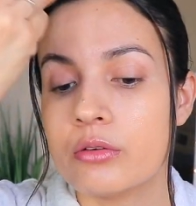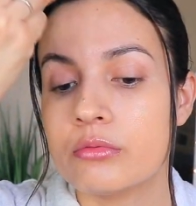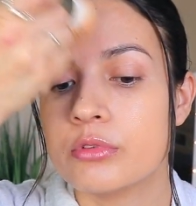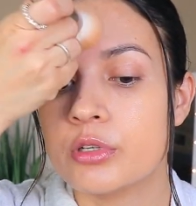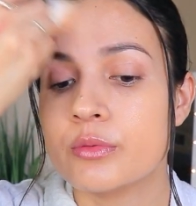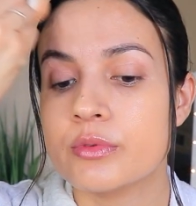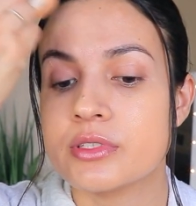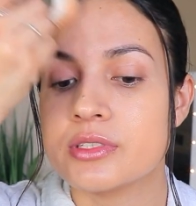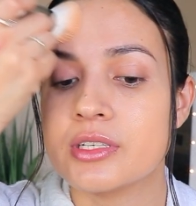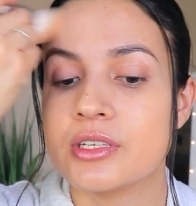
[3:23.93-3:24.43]

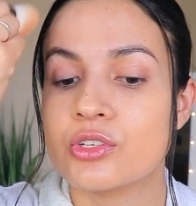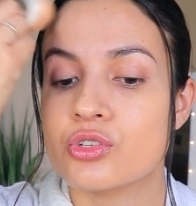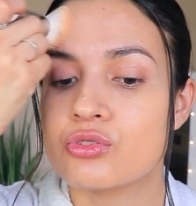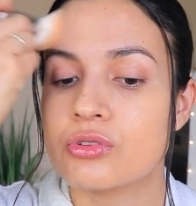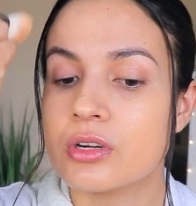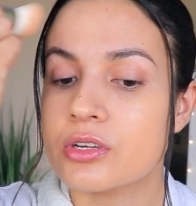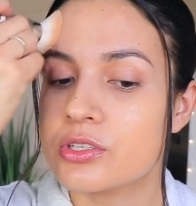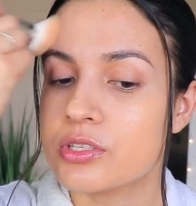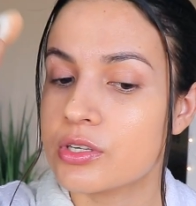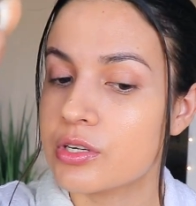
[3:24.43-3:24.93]
one was the
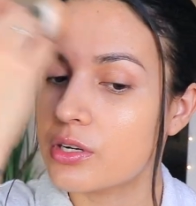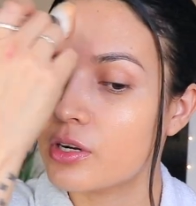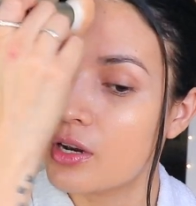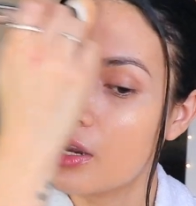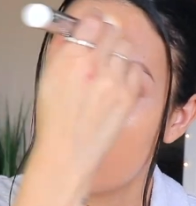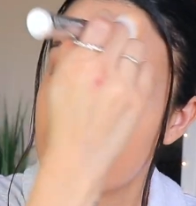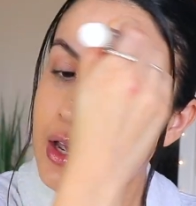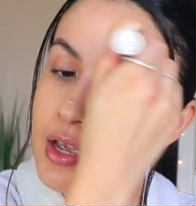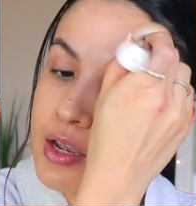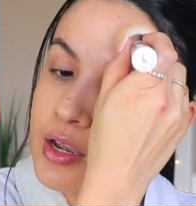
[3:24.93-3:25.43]
instructor,
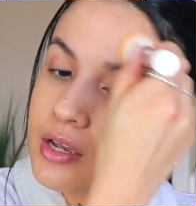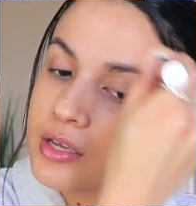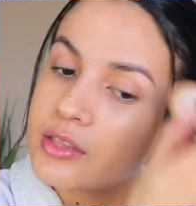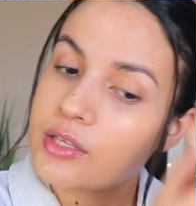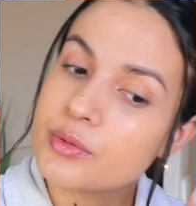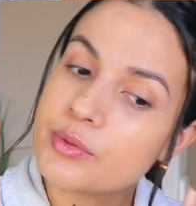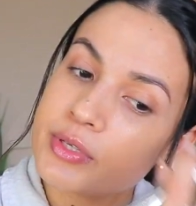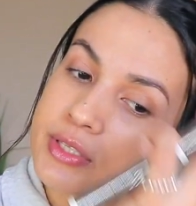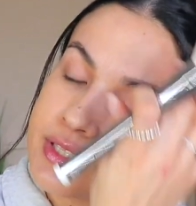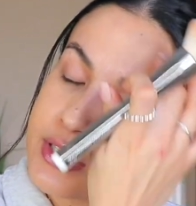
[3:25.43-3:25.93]
they
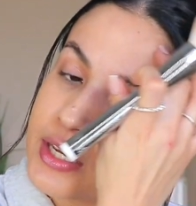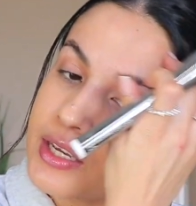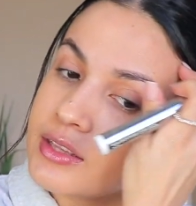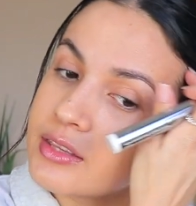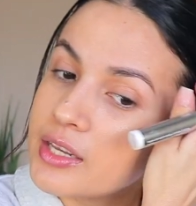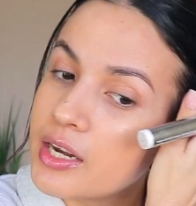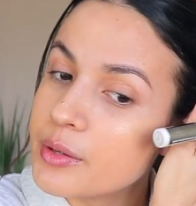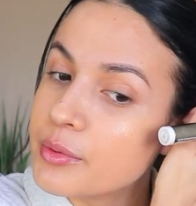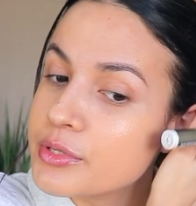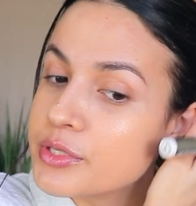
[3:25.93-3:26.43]
were saying
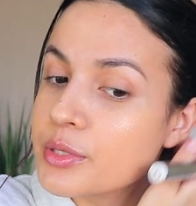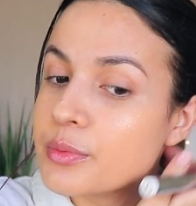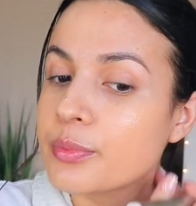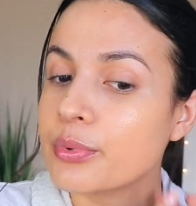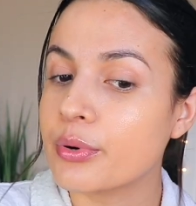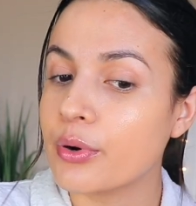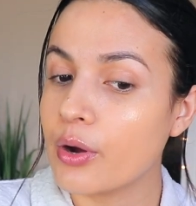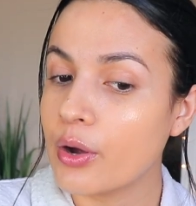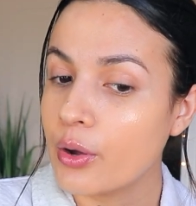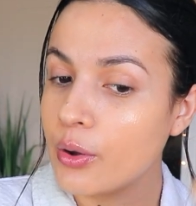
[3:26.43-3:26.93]
that I was a
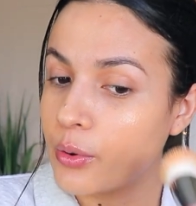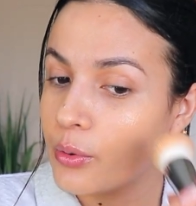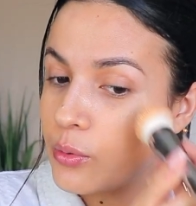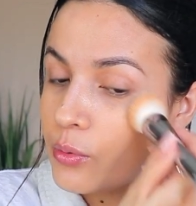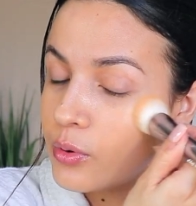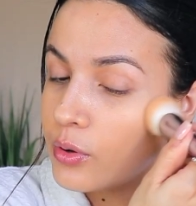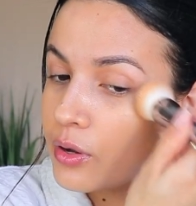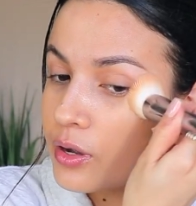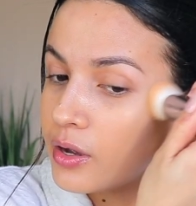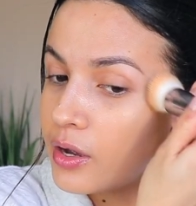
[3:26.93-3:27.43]
pro.